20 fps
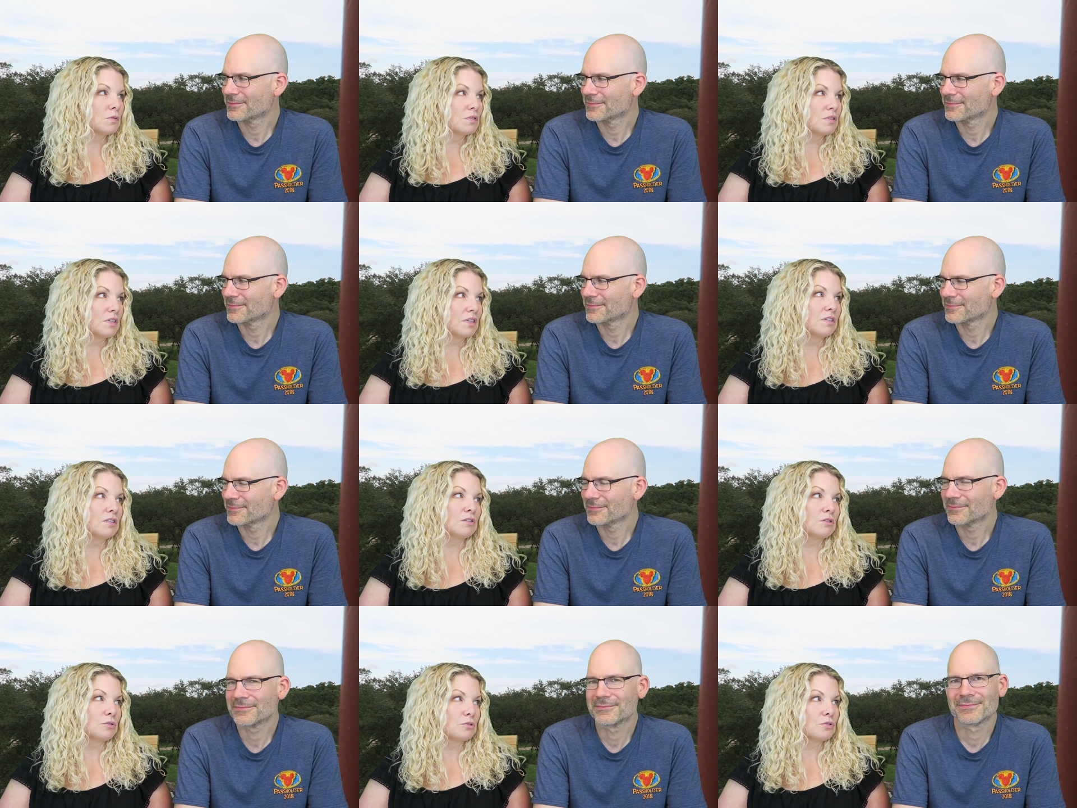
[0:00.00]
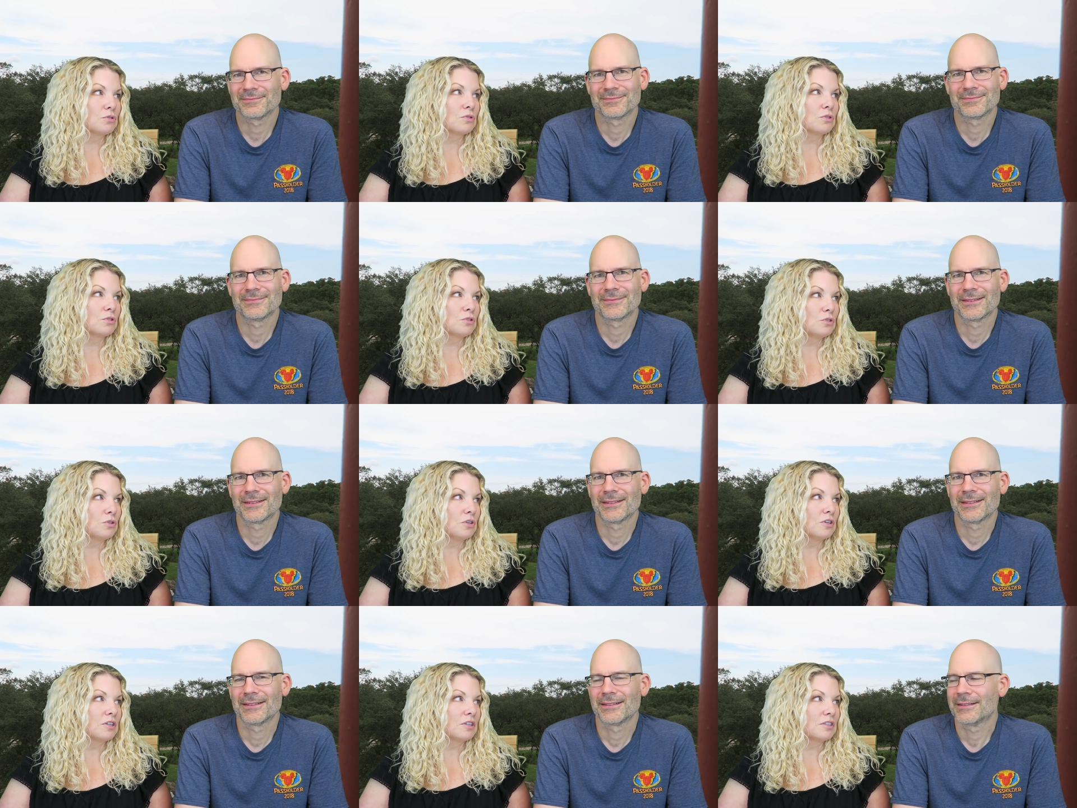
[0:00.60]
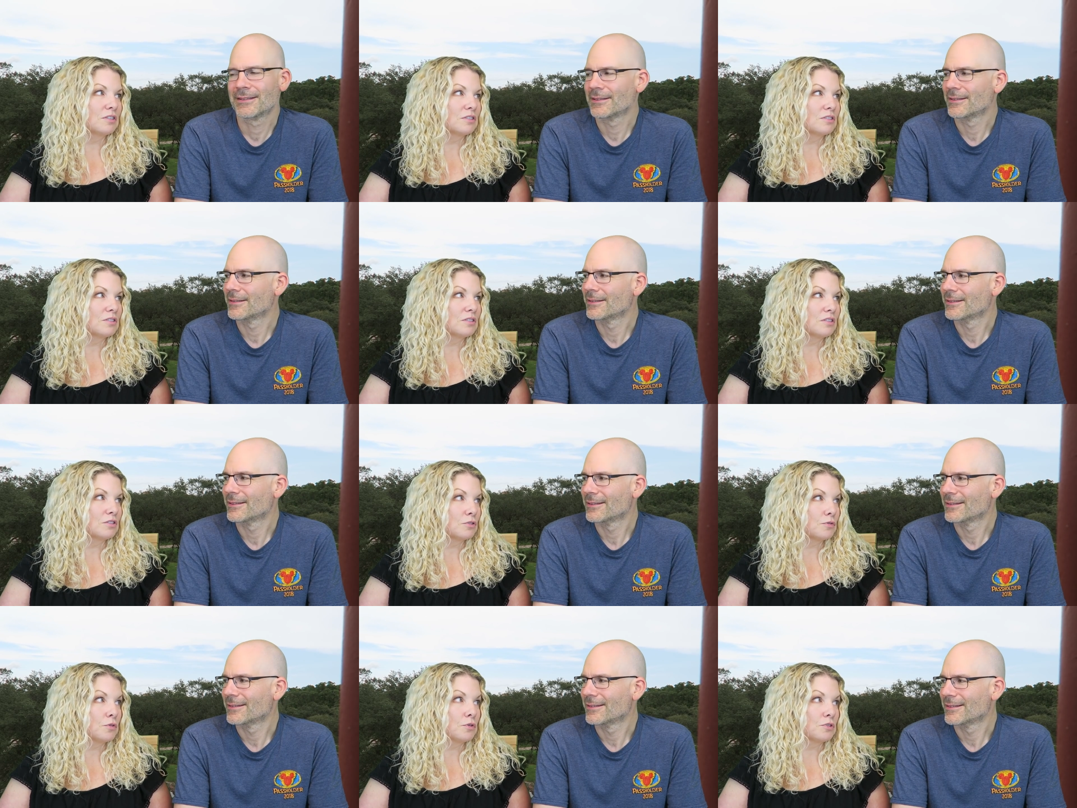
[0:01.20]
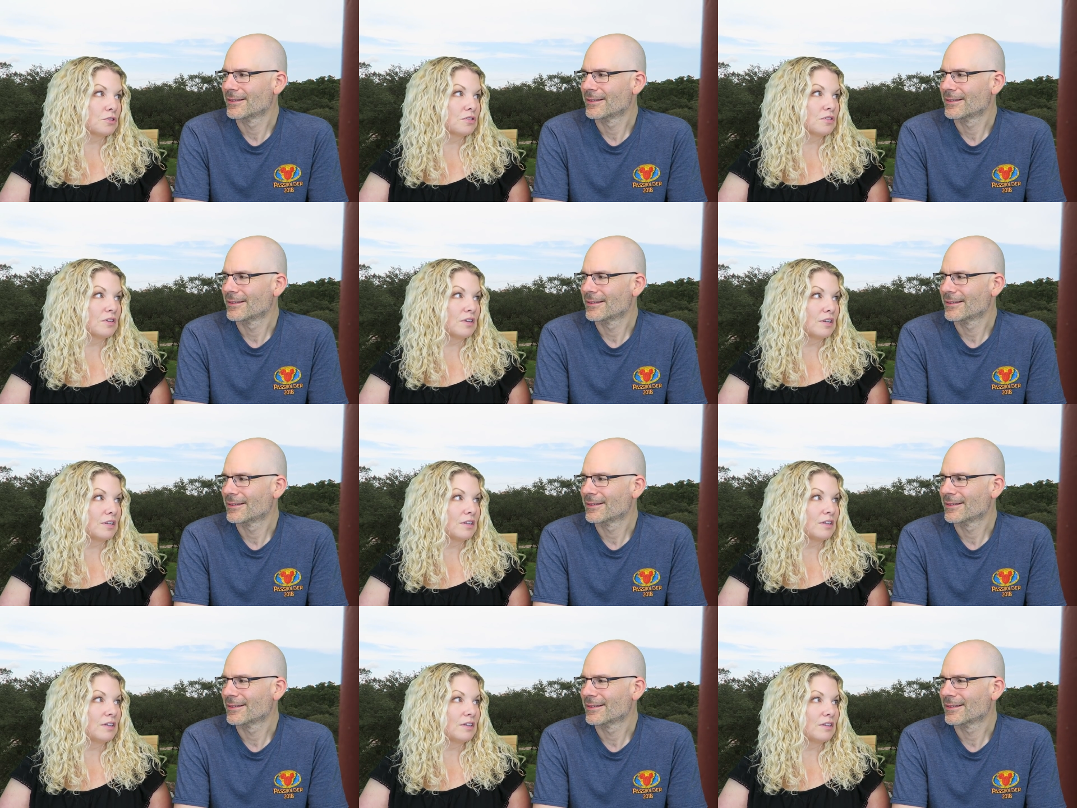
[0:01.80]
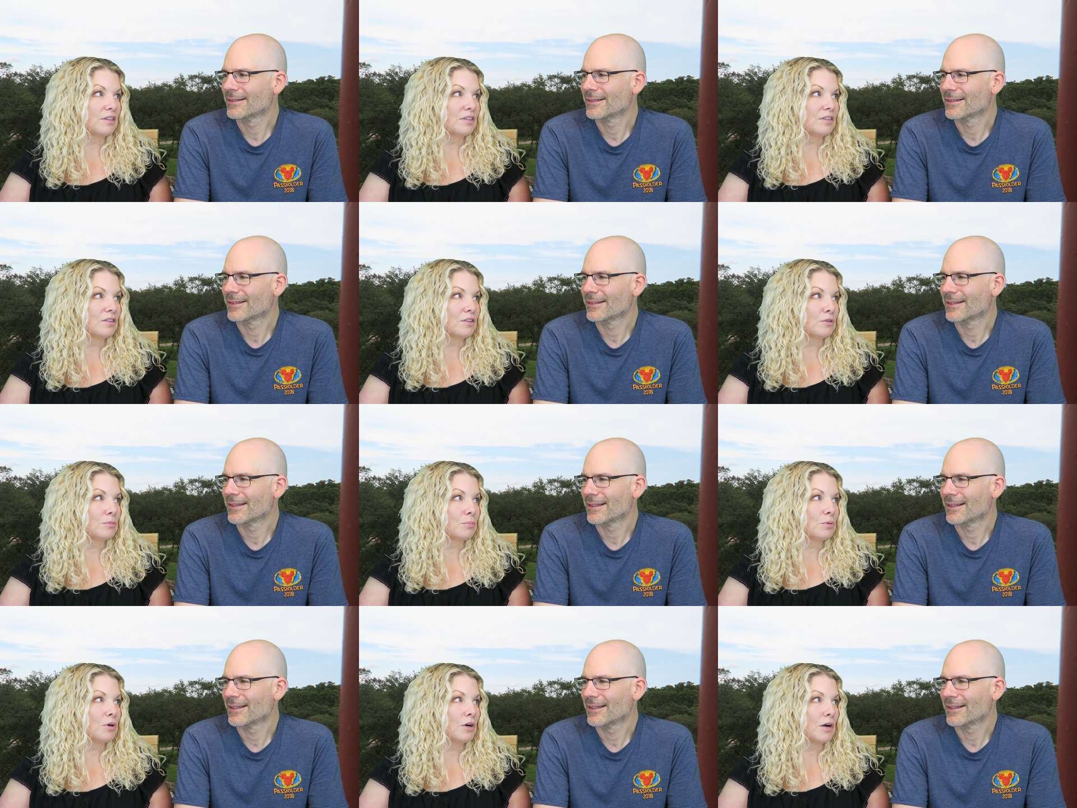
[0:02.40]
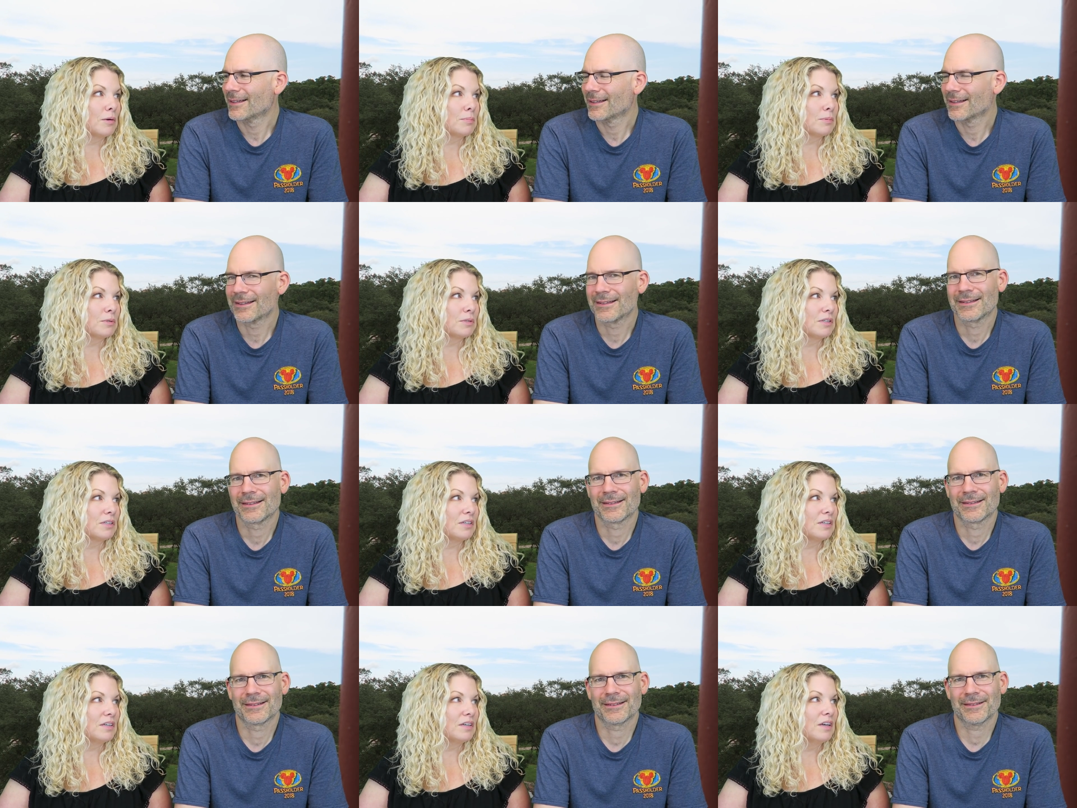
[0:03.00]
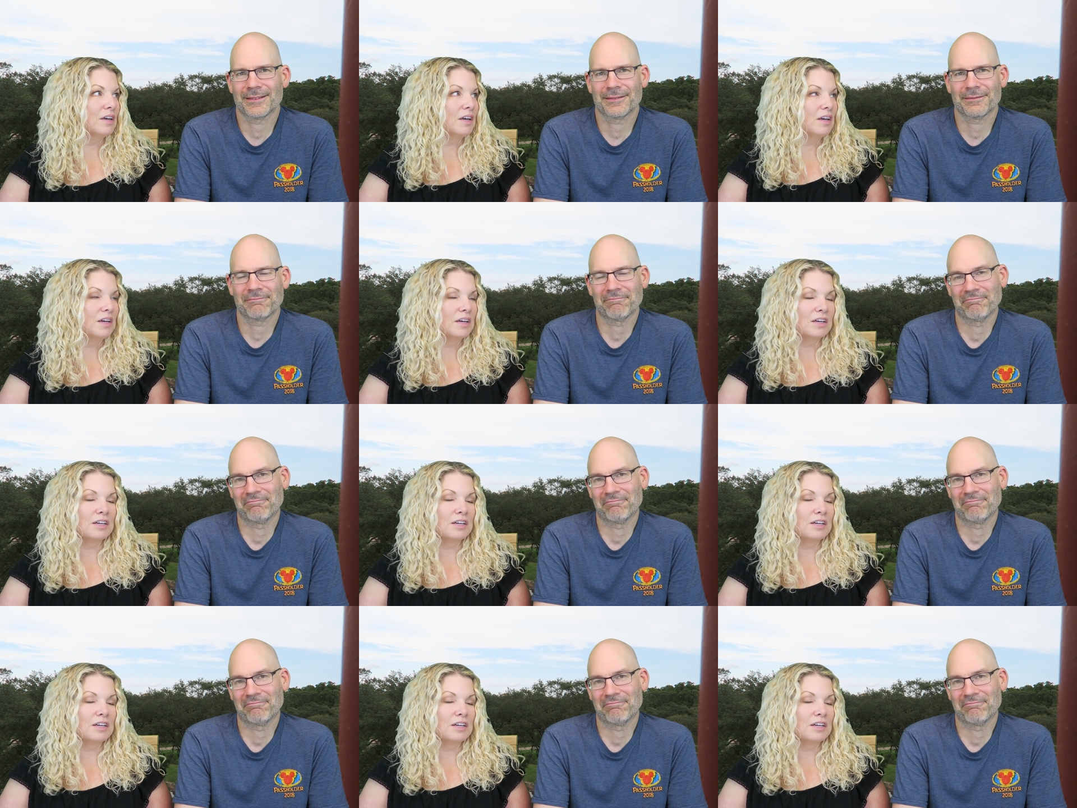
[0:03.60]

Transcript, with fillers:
Speaker 1: we stayed in, those are the darkest as far as lighting on property. Yeah.